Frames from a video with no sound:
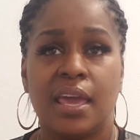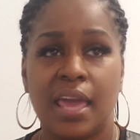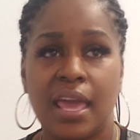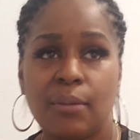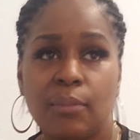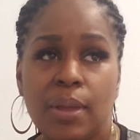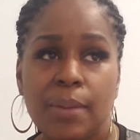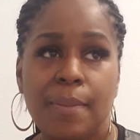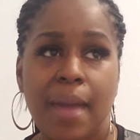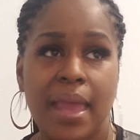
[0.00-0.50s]

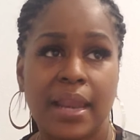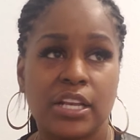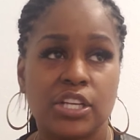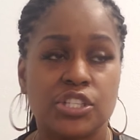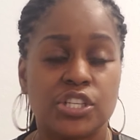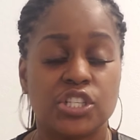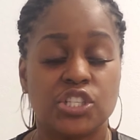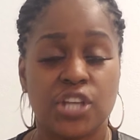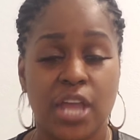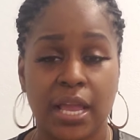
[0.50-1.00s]
And we
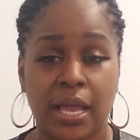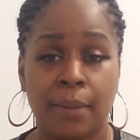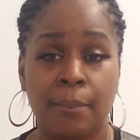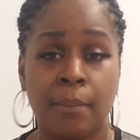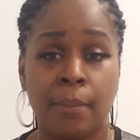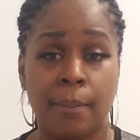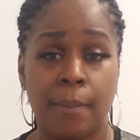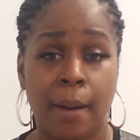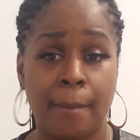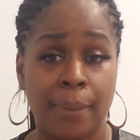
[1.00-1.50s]
managed to check
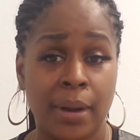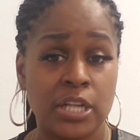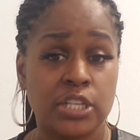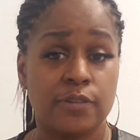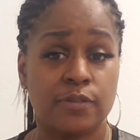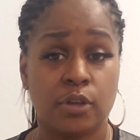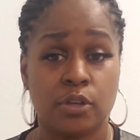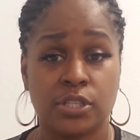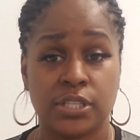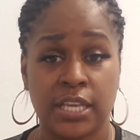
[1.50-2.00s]
a
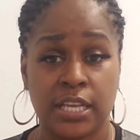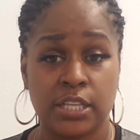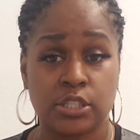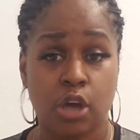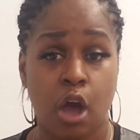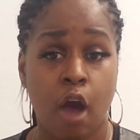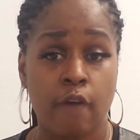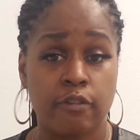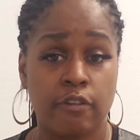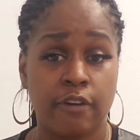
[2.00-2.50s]
bunch of those things
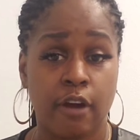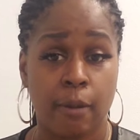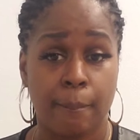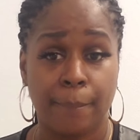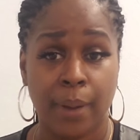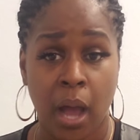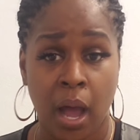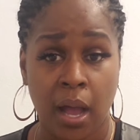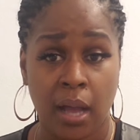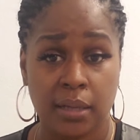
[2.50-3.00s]
off of our
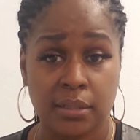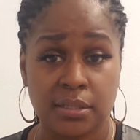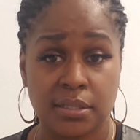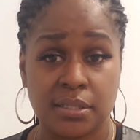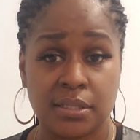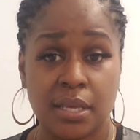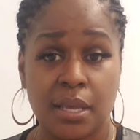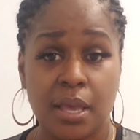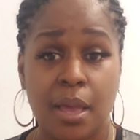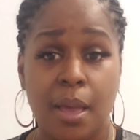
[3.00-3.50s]

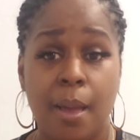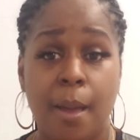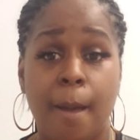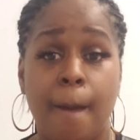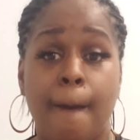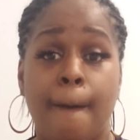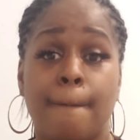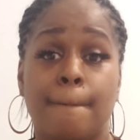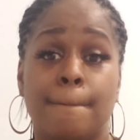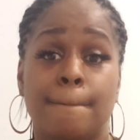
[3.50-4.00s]
box.
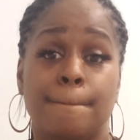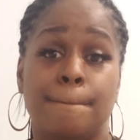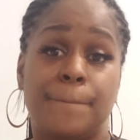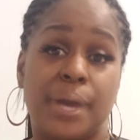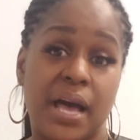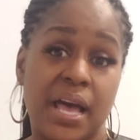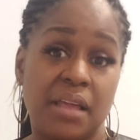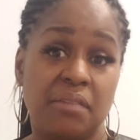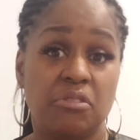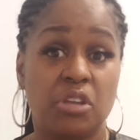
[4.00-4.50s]

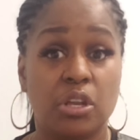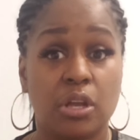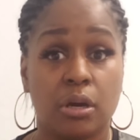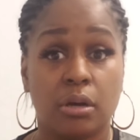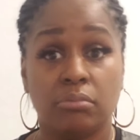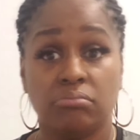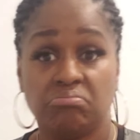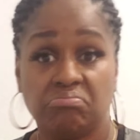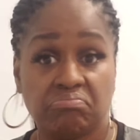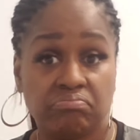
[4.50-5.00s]
But,
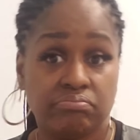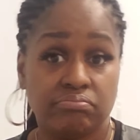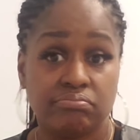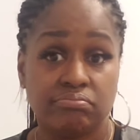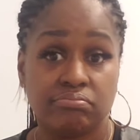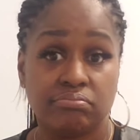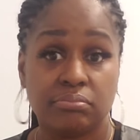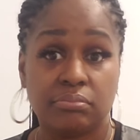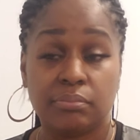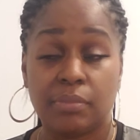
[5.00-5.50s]

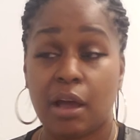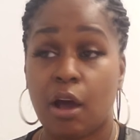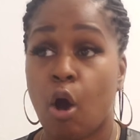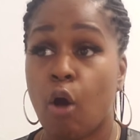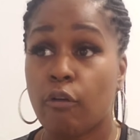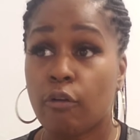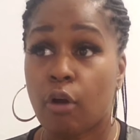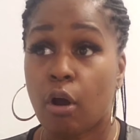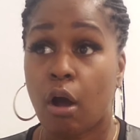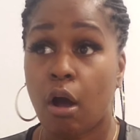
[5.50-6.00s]

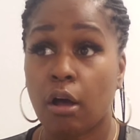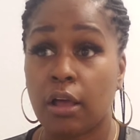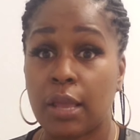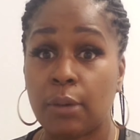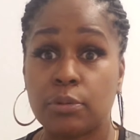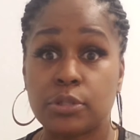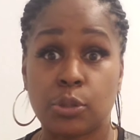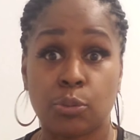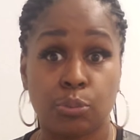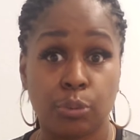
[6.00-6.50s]
overall,
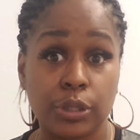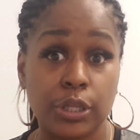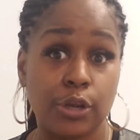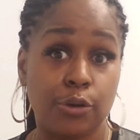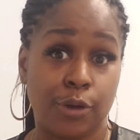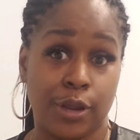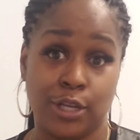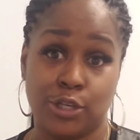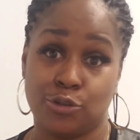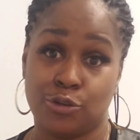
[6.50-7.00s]
it was a really
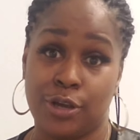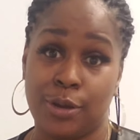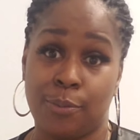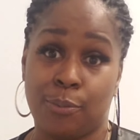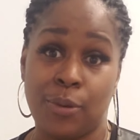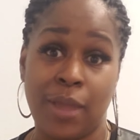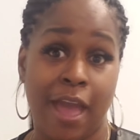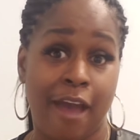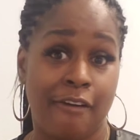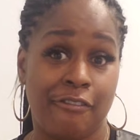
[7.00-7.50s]
great
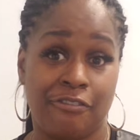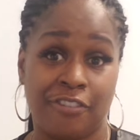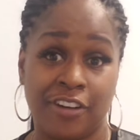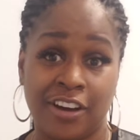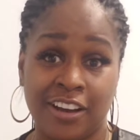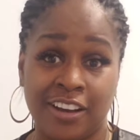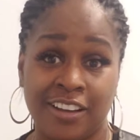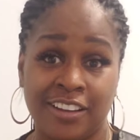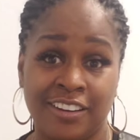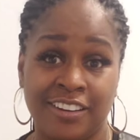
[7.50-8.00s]
trip. We had
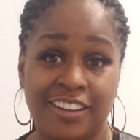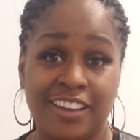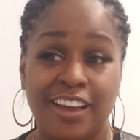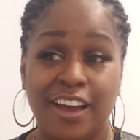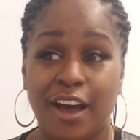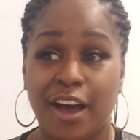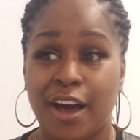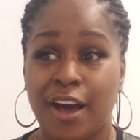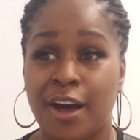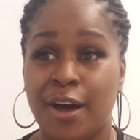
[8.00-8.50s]
fun.
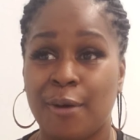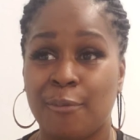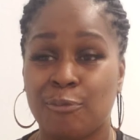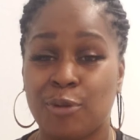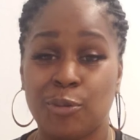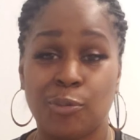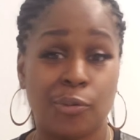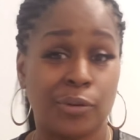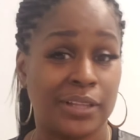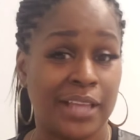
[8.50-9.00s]

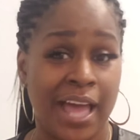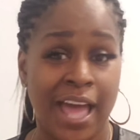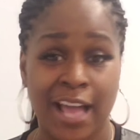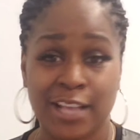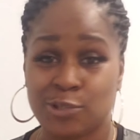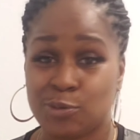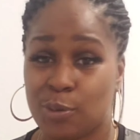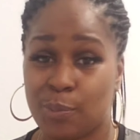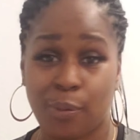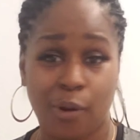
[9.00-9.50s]
We
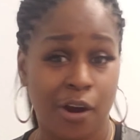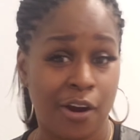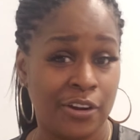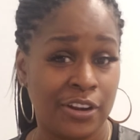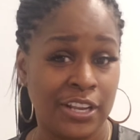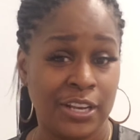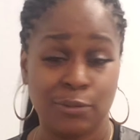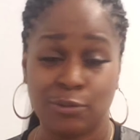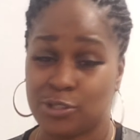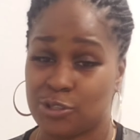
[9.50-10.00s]
relaxed, we
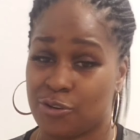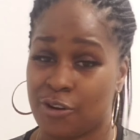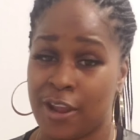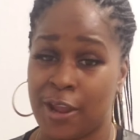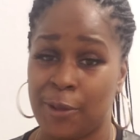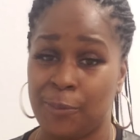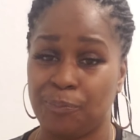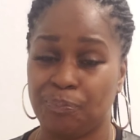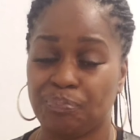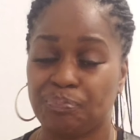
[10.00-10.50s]
partied. It was
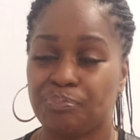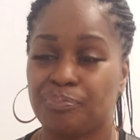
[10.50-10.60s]
great.